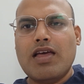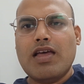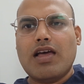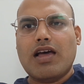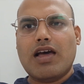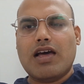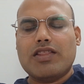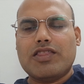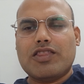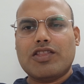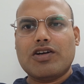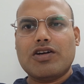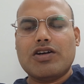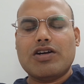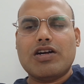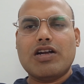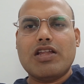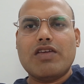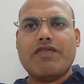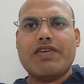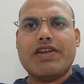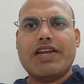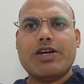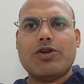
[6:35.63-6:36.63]
And
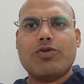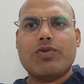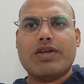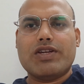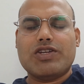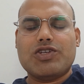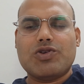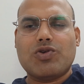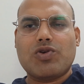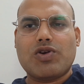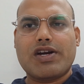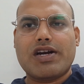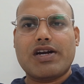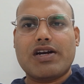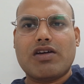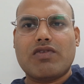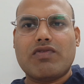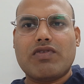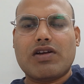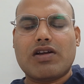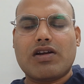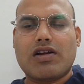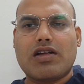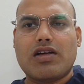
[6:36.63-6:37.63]
thirdly, we need to ensure that
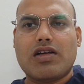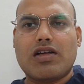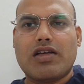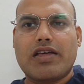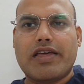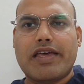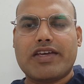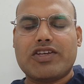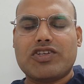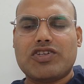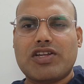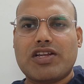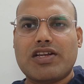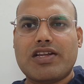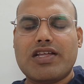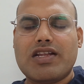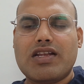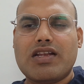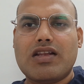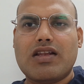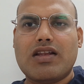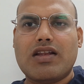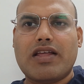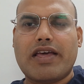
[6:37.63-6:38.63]
our
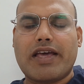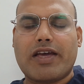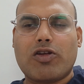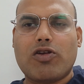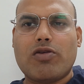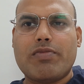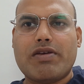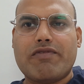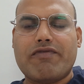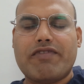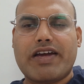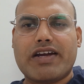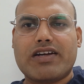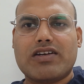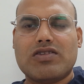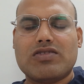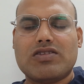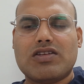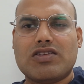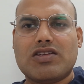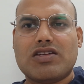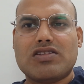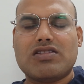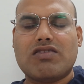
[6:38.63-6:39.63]
external economic factors
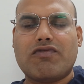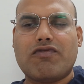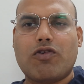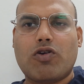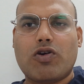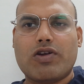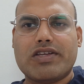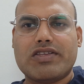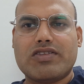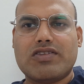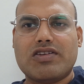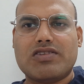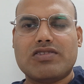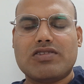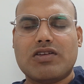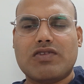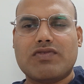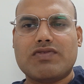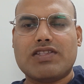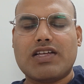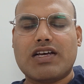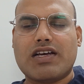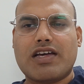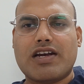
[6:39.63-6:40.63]
such as the forex
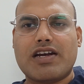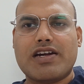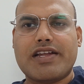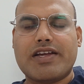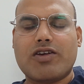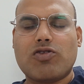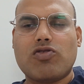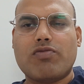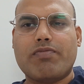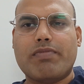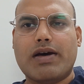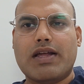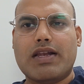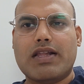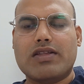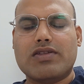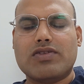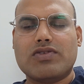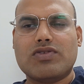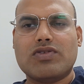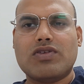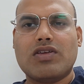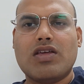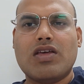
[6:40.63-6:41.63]
reserves, the current account
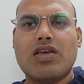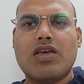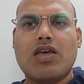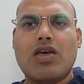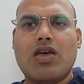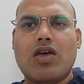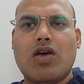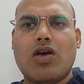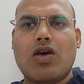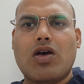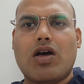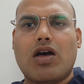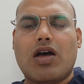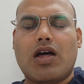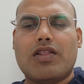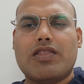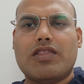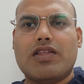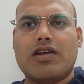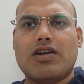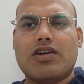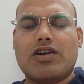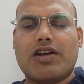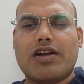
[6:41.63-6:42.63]
balance, and
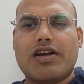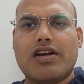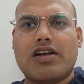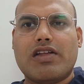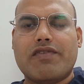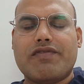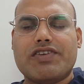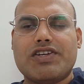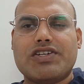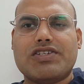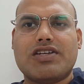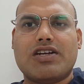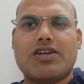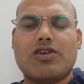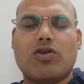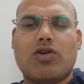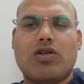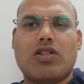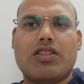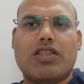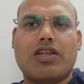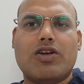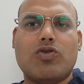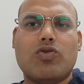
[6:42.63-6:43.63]
the trade deficits and
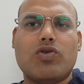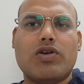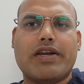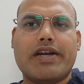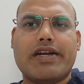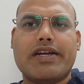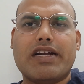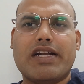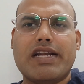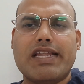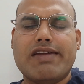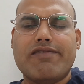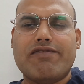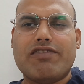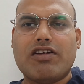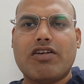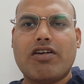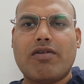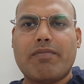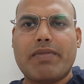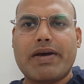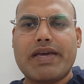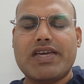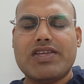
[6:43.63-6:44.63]
all, they don't get cleaved
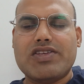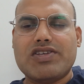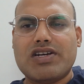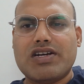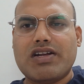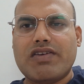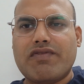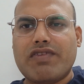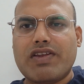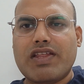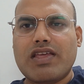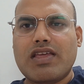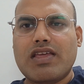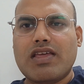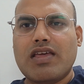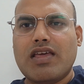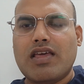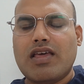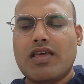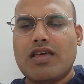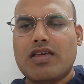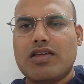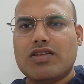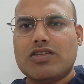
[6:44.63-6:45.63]
by each and every
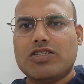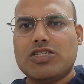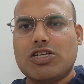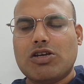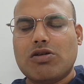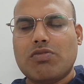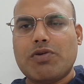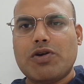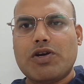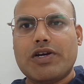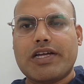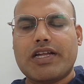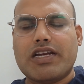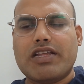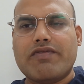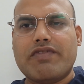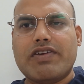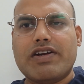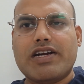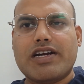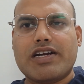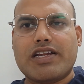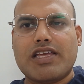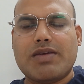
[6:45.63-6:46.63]
geopolitical
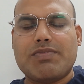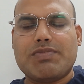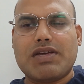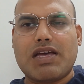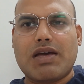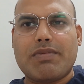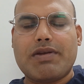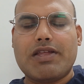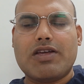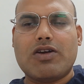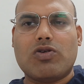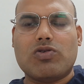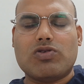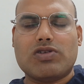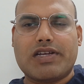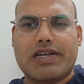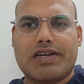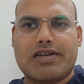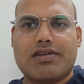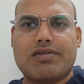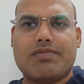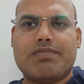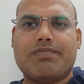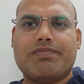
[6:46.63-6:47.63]
event that keeps happening
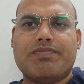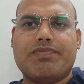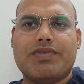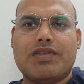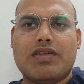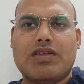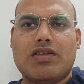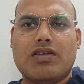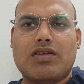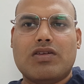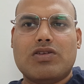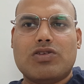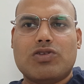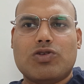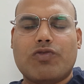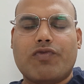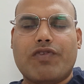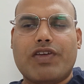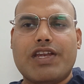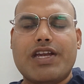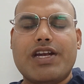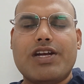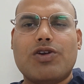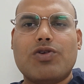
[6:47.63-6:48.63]
outside. So
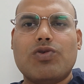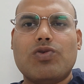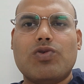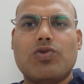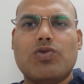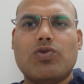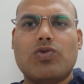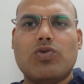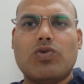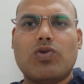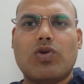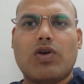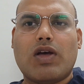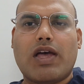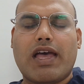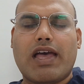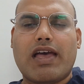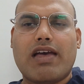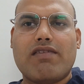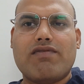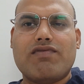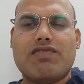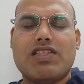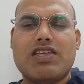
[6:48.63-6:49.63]
we need to
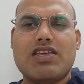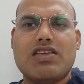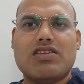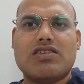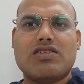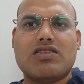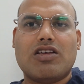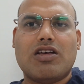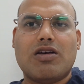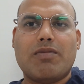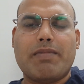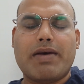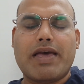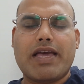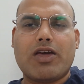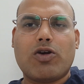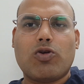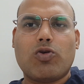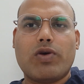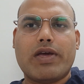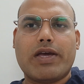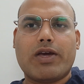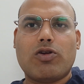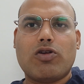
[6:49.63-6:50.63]
have these
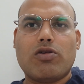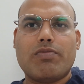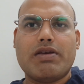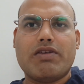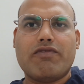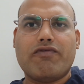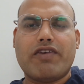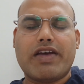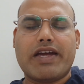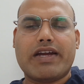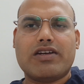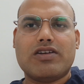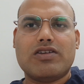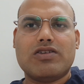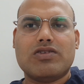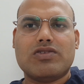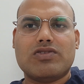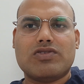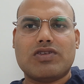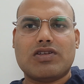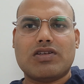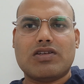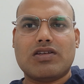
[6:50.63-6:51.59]
macroeconomic factors